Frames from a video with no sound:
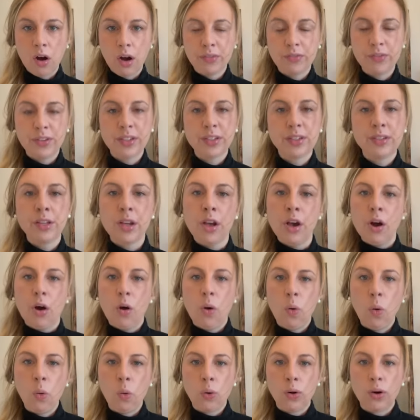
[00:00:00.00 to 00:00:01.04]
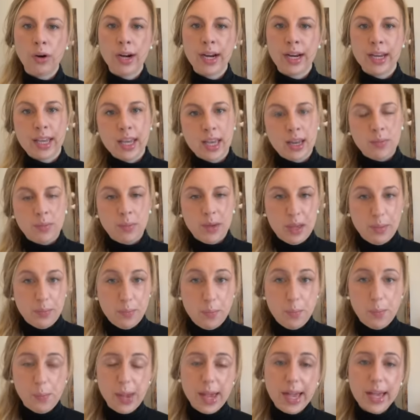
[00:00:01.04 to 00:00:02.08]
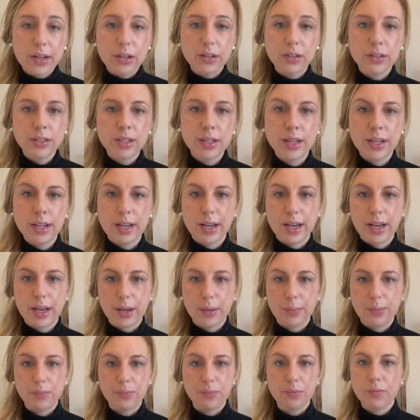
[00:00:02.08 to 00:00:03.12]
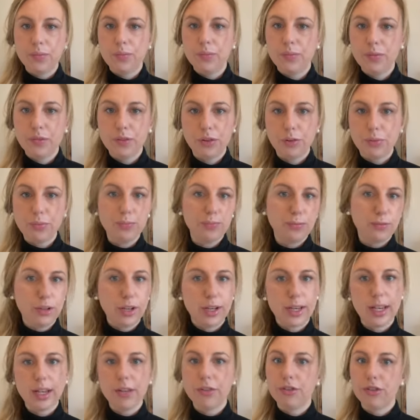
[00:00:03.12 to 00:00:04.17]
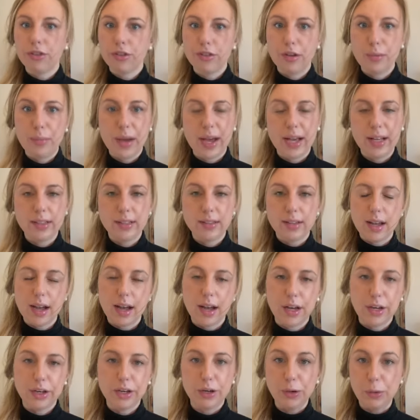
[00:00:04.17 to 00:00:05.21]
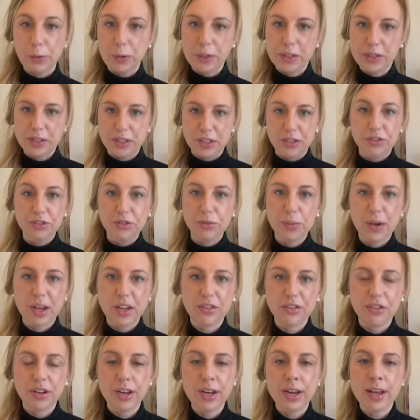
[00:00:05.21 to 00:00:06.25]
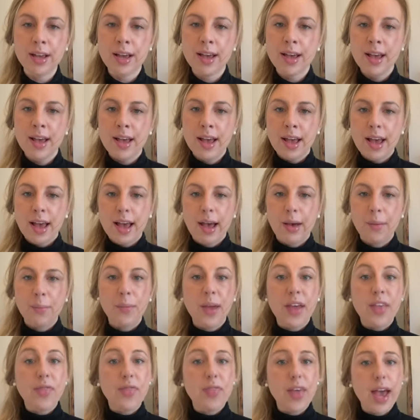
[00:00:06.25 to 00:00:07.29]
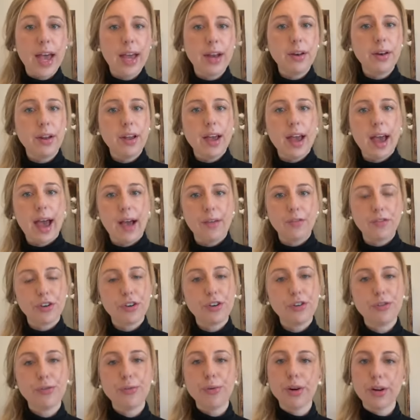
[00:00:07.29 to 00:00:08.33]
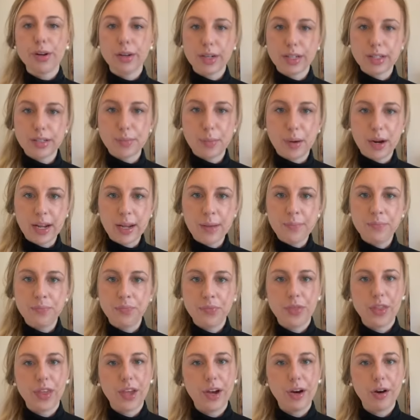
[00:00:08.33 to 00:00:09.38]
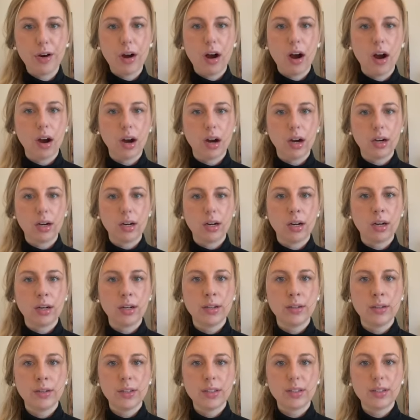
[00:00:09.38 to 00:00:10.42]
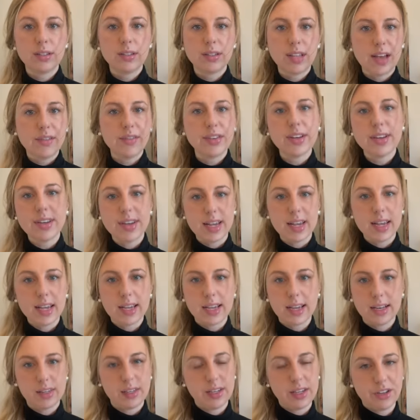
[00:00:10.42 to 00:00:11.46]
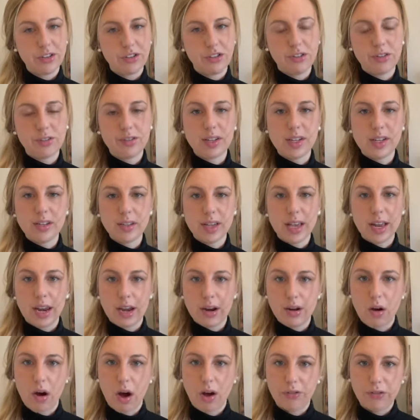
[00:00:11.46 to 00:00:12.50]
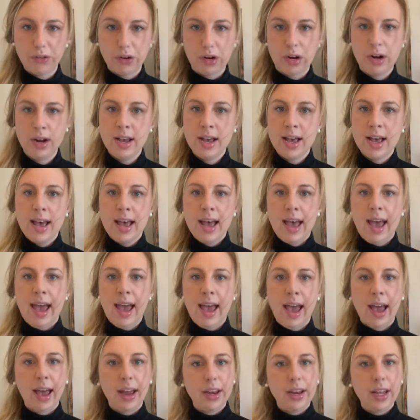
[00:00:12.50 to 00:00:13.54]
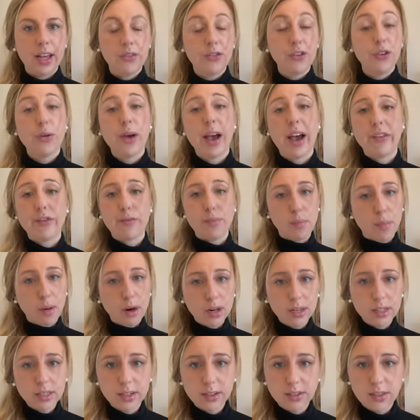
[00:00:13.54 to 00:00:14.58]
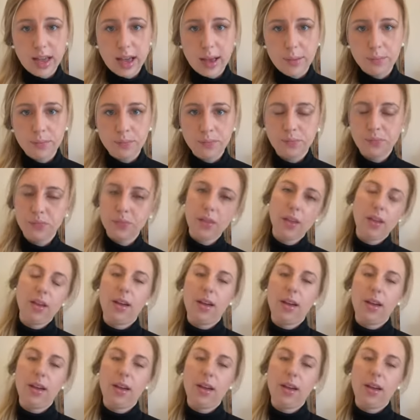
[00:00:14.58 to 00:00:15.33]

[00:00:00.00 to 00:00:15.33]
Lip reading: office, or it can be mailed. So again, just depends on your situation. And then after you do earnest money, there are 7-day contingencies in an offer. And if you have marked them,